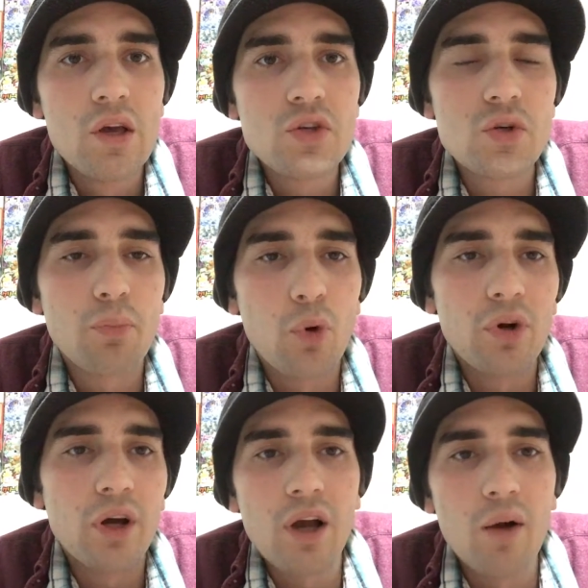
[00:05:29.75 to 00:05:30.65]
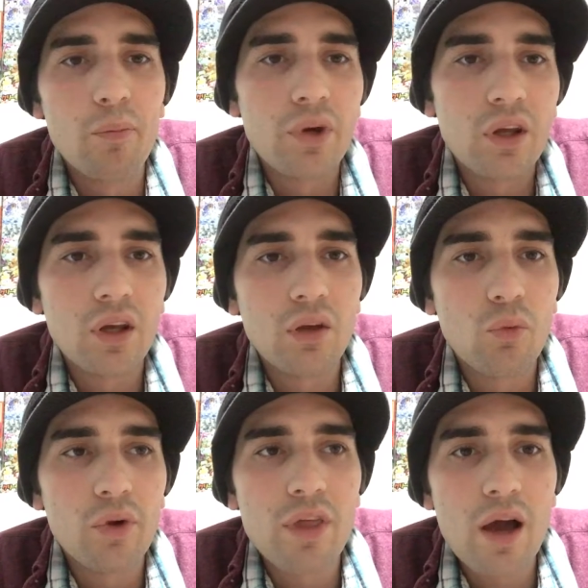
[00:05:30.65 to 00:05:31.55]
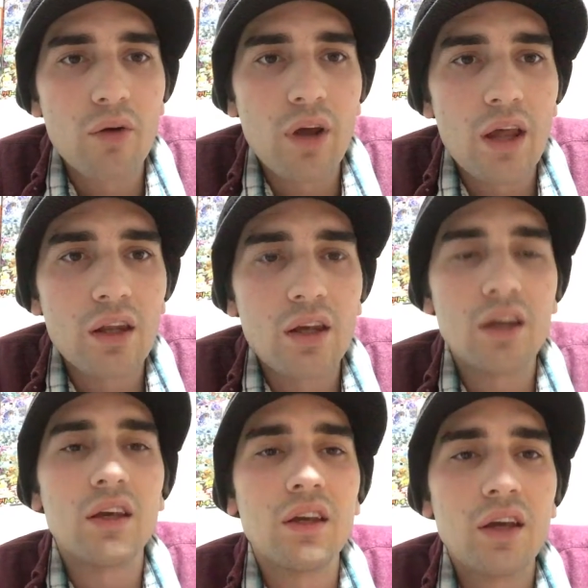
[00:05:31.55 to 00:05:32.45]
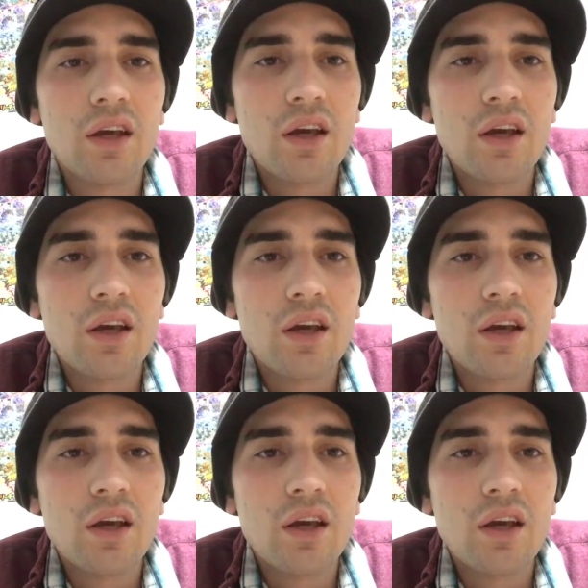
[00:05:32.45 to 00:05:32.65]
support a company without any